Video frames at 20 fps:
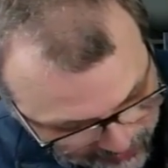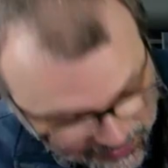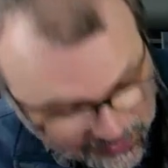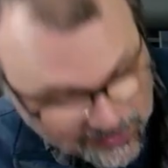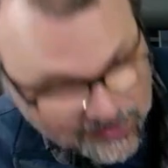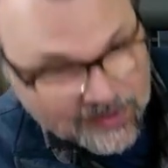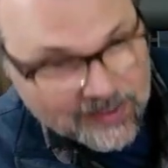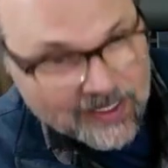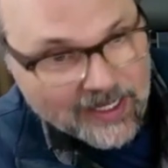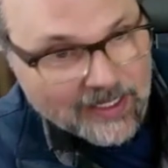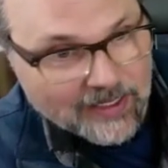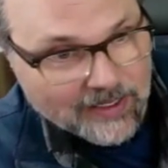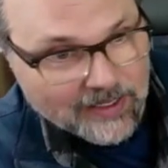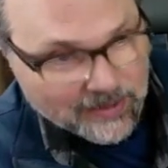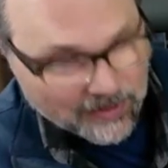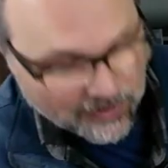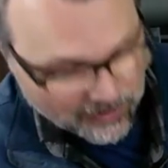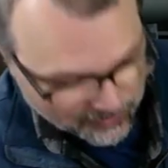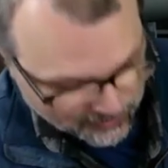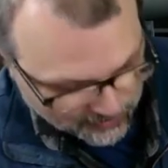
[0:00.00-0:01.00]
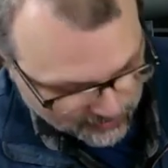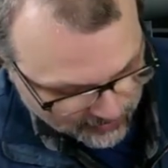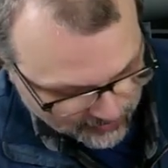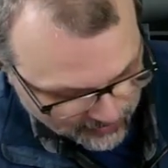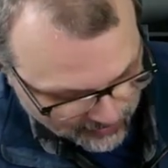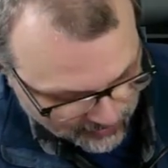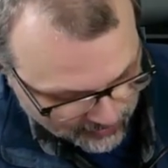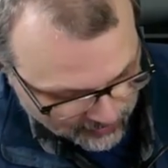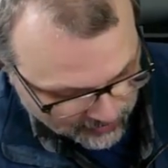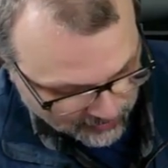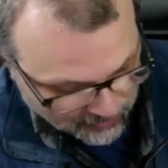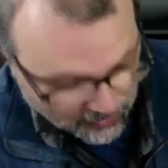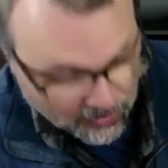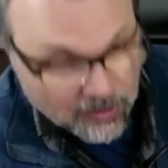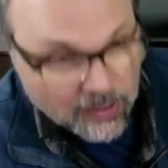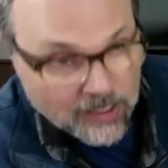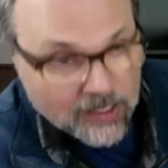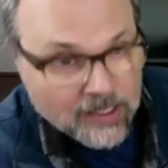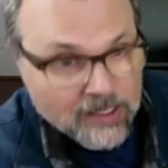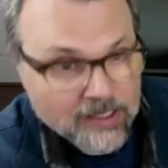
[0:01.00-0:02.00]
is telling us then
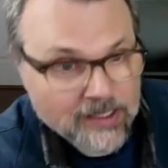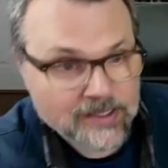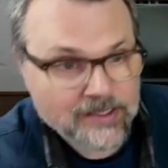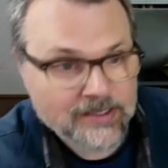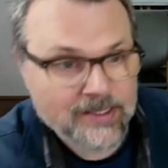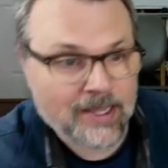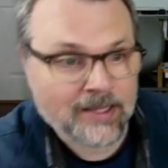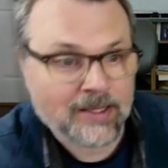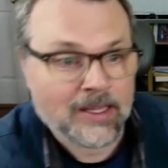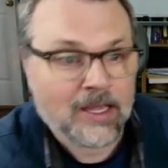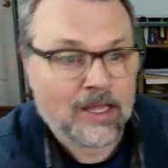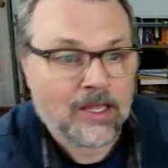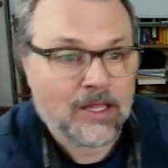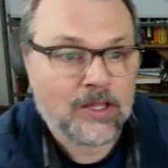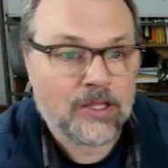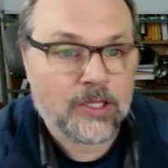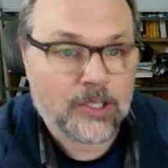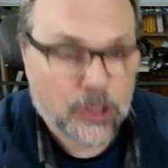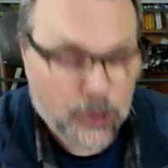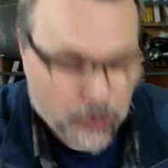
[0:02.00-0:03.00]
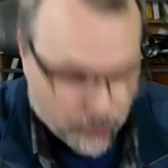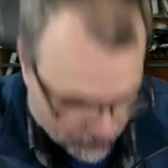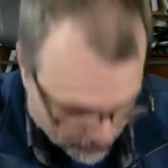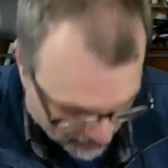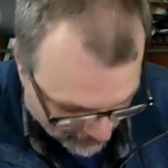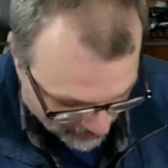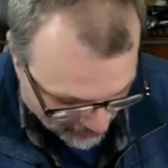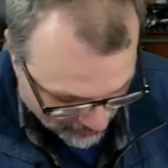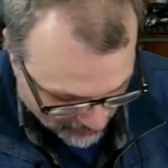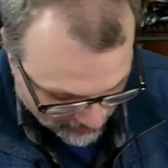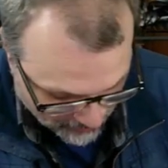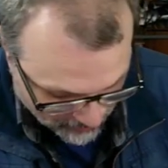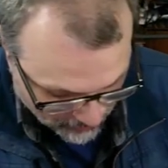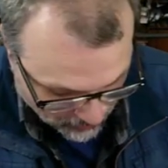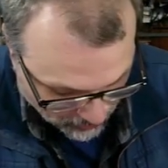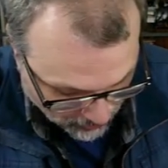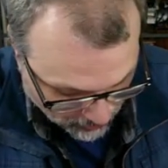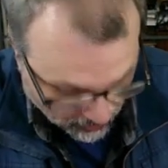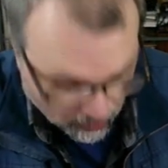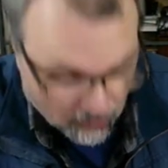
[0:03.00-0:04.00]
is that the span
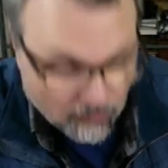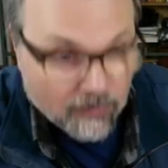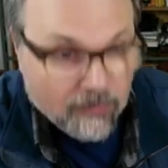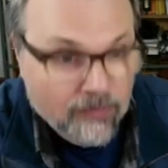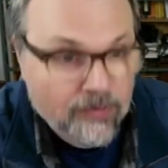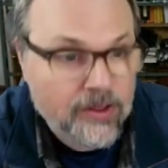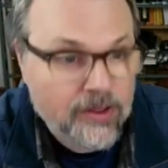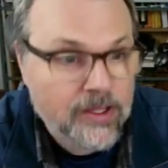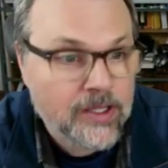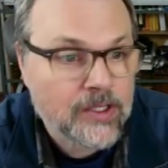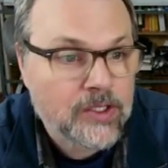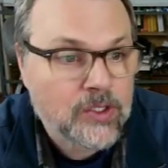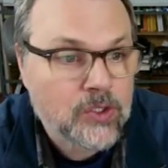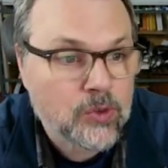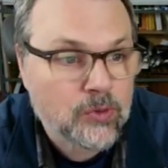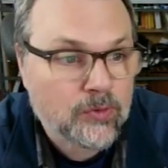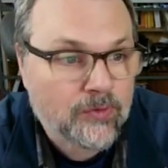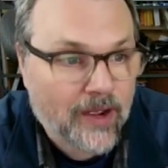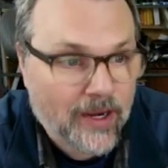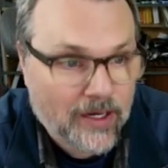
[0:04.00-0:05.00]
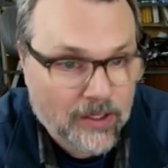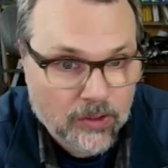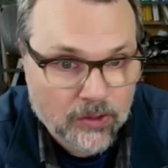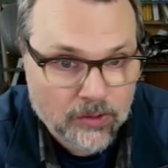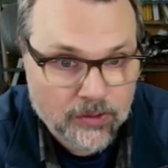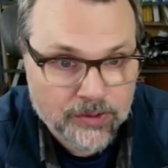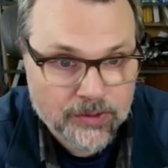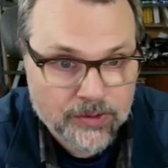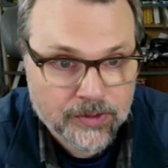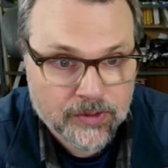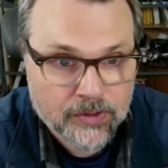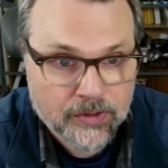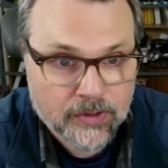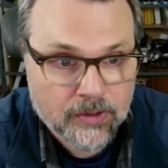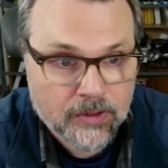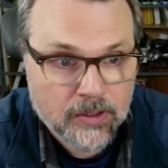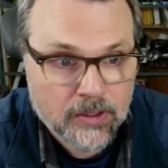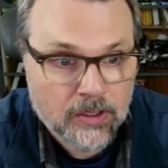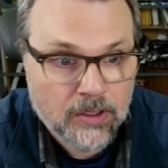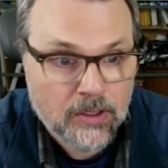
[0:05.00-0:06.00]
of these two vectors
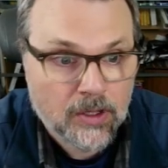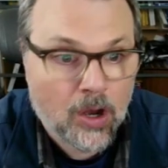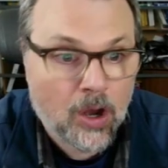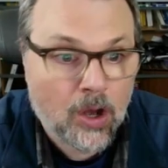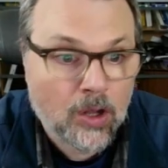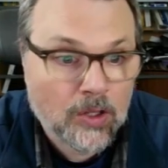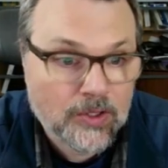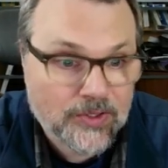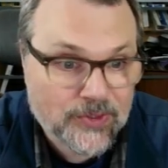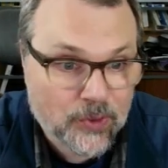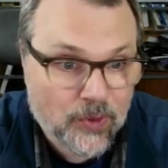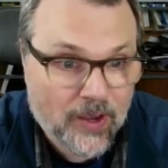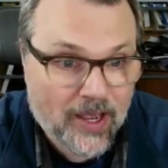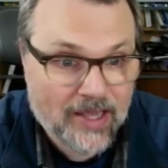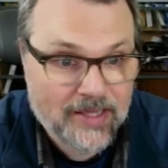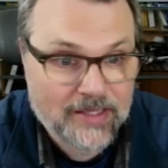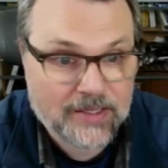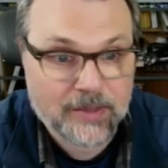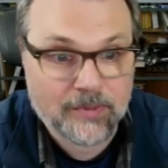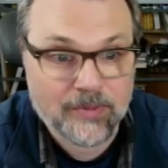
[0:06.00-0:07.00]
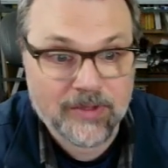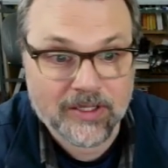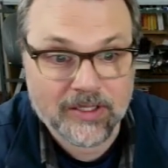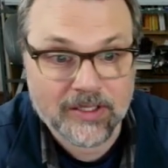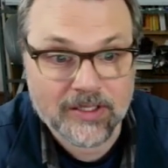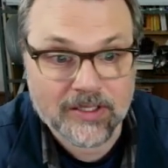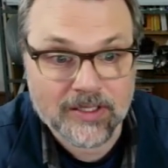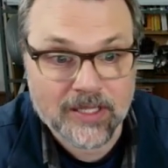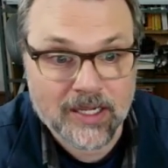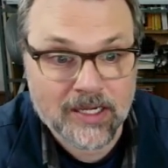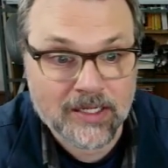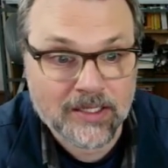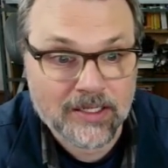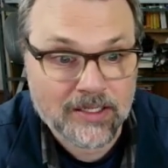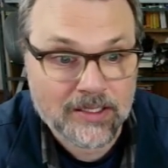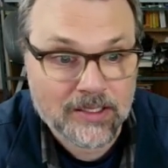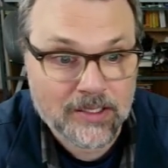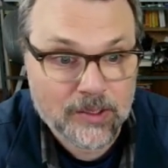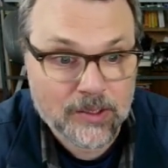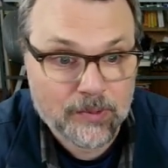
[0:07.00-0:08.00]
also has to be contained in
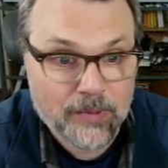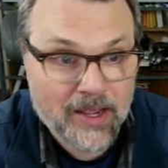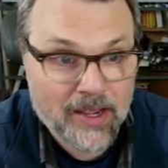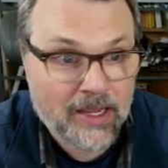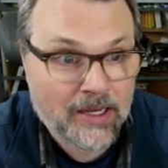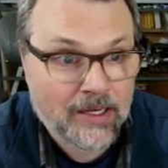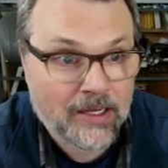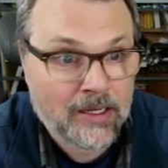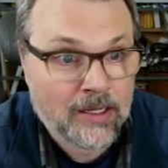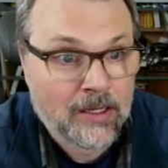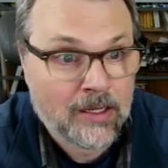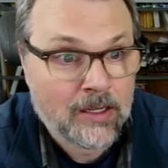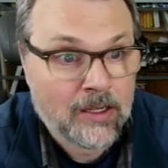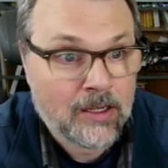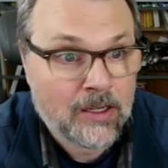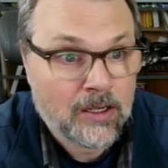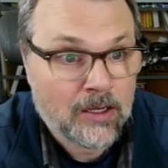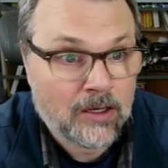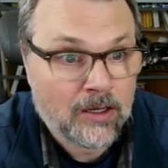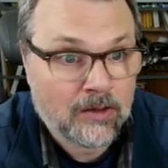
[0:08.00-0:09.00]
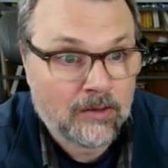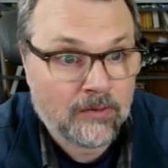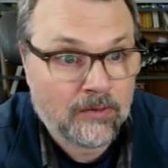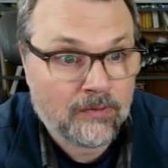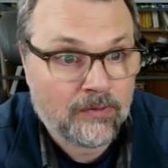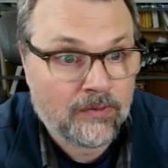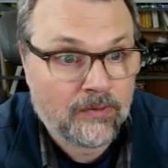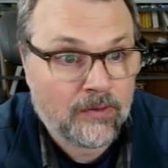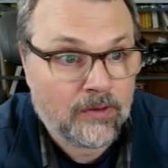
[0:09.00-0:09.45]
the span of